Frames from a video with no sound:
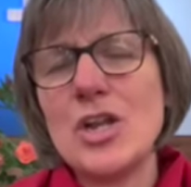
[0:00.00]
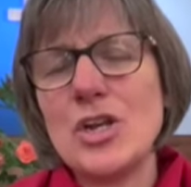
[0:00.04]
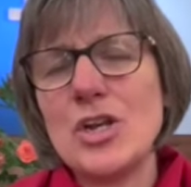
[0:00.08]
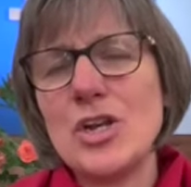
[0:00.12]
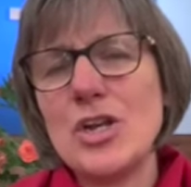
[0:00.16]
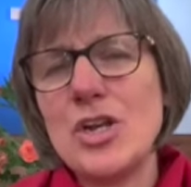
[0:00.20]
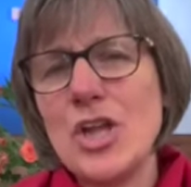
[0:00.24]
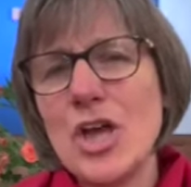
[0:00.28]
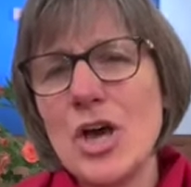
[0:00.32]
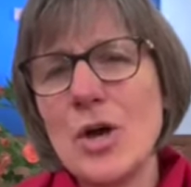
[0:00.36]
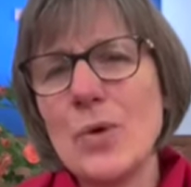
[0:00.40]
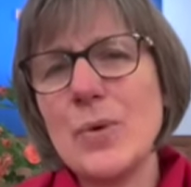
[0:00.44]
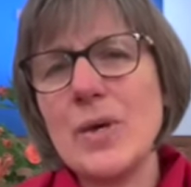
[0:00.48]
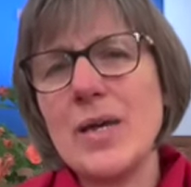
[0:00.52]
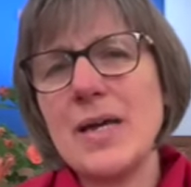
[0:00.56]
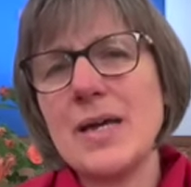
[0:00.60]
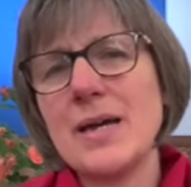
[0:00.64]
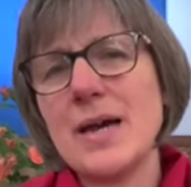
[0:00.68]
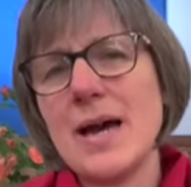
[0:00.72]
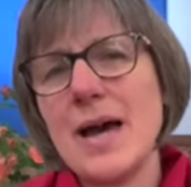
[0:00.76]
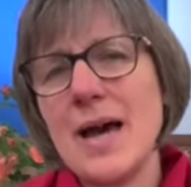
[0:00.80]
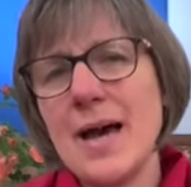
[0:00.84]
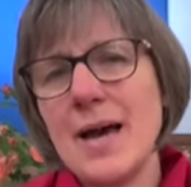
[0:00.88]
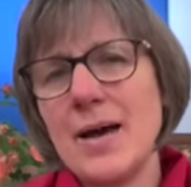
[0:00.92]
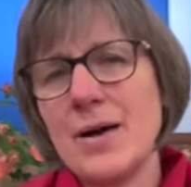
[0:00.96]

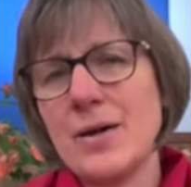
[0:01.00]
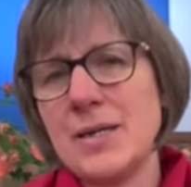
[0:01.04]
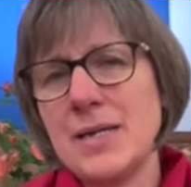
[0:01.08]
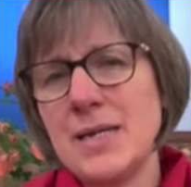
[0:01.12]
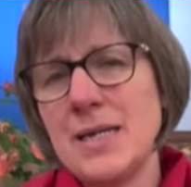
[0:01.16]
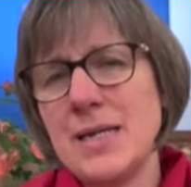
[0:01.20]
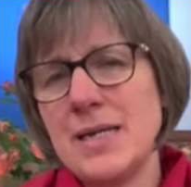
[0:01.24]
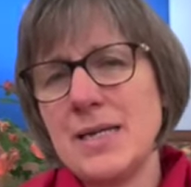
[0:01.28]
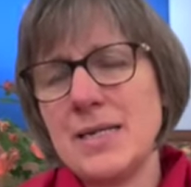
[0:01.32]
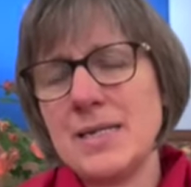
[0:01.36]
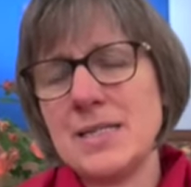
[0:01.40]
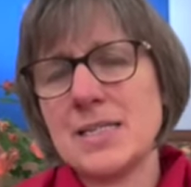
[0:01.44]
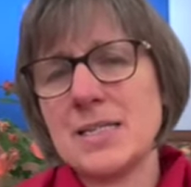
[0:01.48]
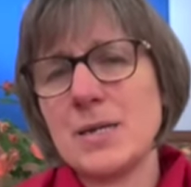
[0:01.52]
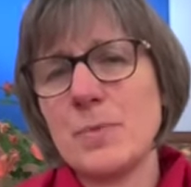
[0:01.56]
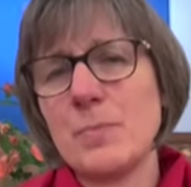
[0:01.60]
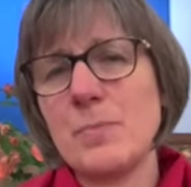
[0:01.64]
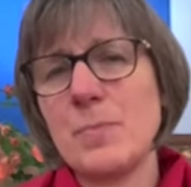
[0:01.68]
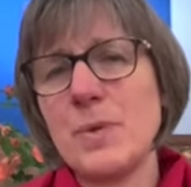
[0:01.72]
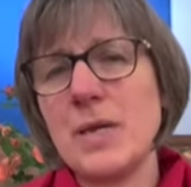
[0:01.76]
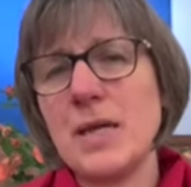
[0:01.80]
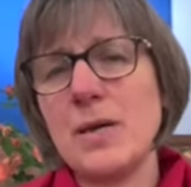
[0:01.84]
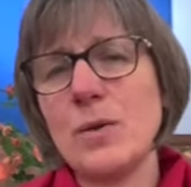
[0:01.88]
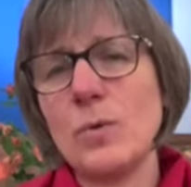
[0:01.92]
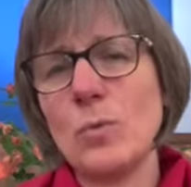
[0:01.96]
knowing our needs
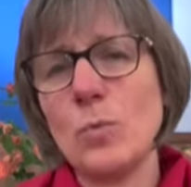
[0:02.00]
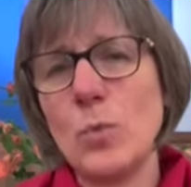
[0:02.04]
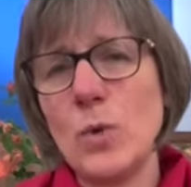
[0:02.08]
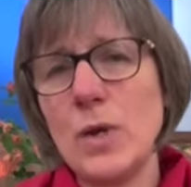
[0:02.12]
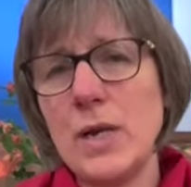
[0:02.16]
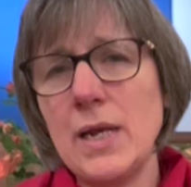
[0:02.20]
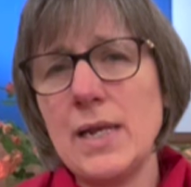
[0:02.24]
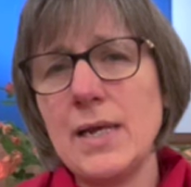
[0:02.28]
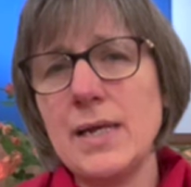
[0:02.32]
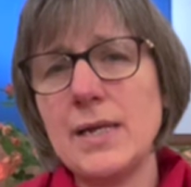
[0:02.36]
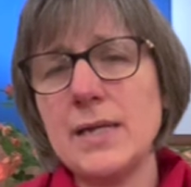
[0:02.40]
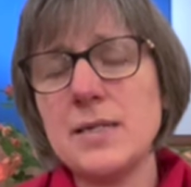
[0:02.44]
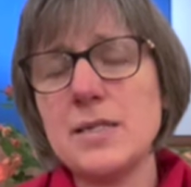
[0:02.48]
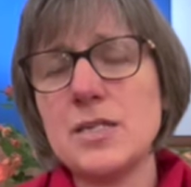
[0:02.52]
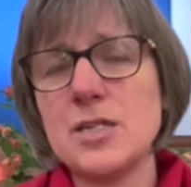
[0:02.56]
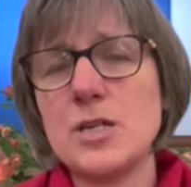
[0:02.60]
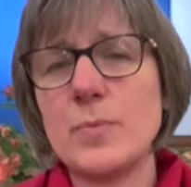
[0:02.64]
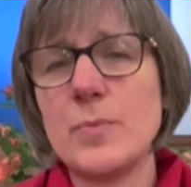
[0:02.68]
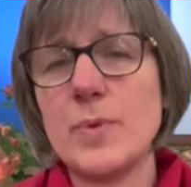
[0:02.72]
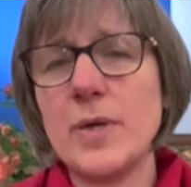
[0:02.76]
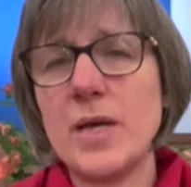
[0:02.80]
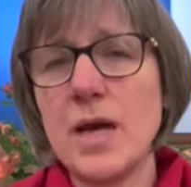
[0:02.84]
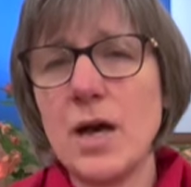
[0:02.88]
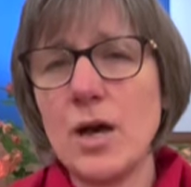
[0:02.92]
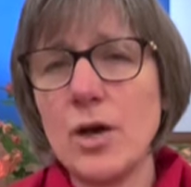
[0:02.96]
and being willing
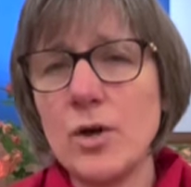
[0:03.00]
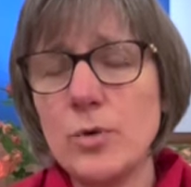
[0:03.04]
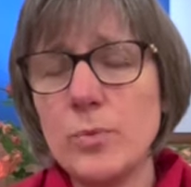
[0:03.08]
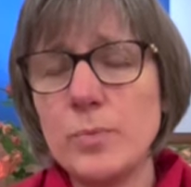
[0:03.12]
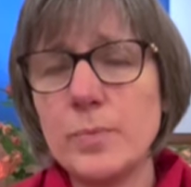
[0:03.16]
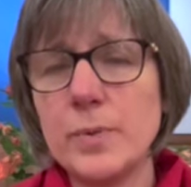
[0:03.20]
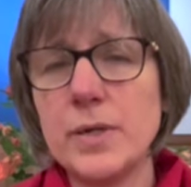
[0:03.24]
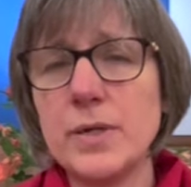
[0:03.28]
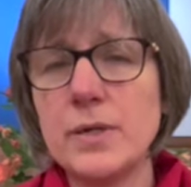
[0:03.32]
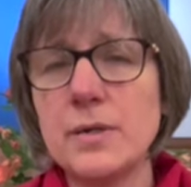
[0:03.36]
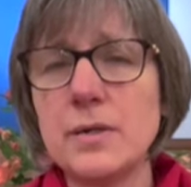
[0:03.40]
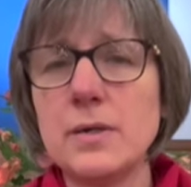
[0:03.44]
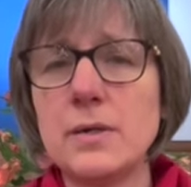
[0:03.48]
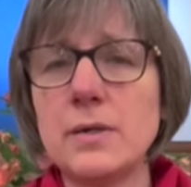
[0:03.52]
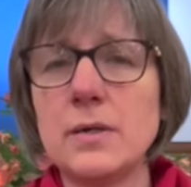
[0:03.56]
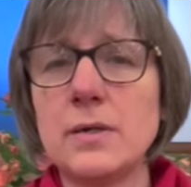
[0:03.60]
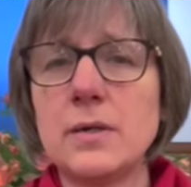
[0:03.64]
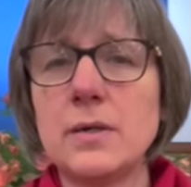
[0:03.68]
to be open,